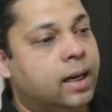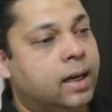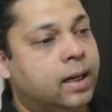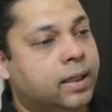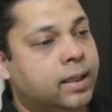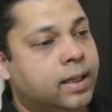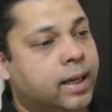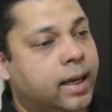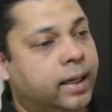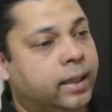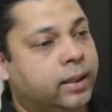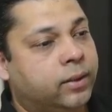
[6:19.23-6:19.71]

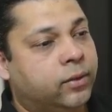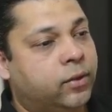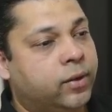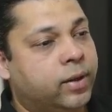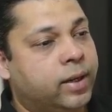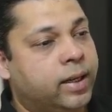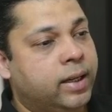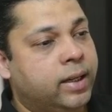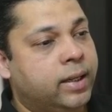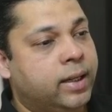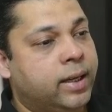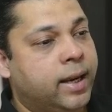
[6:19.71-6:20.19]
a
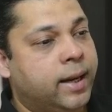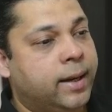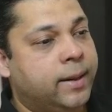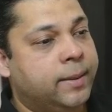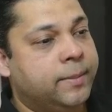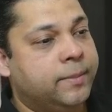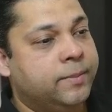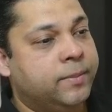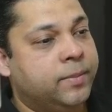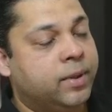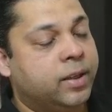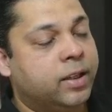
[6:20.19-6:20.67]
directory
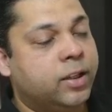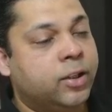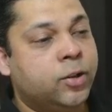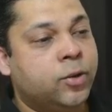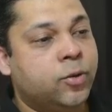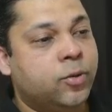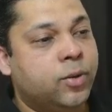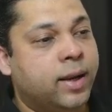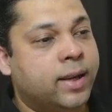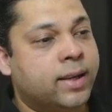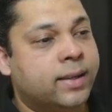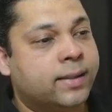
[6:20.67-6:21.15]
named
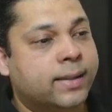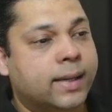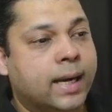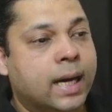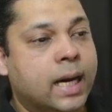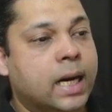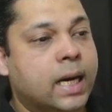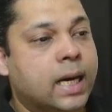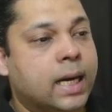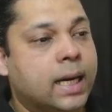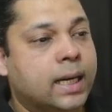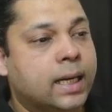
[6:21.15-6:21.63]

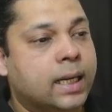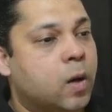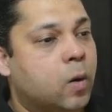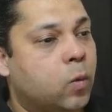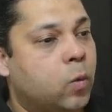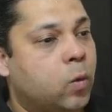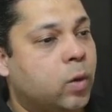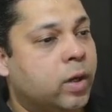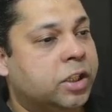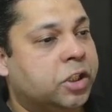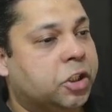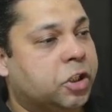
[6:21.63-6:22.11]
usr,
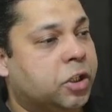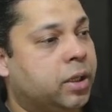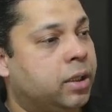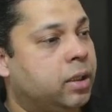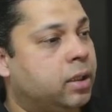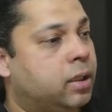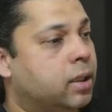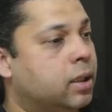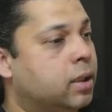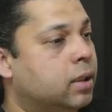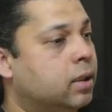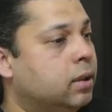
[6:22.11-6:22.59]
which
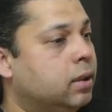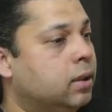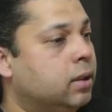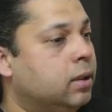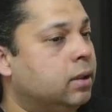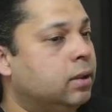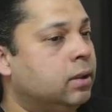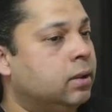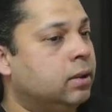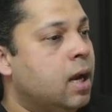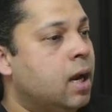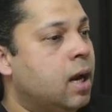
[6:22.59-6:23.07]
in
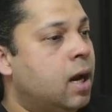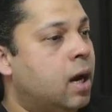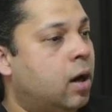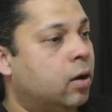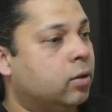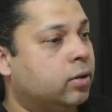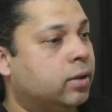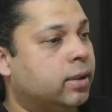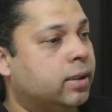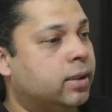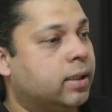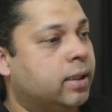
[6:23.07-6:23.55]
turn
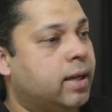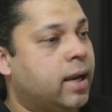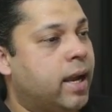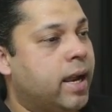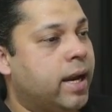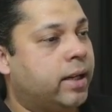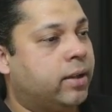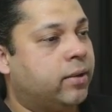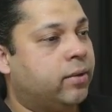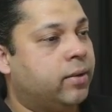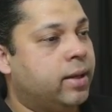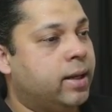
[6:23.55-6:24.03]
houses the
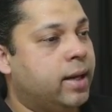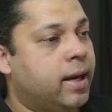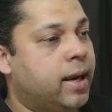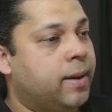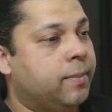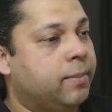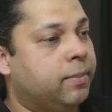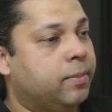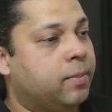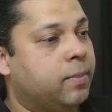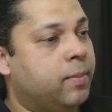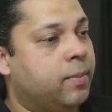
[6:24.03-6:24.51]
directory name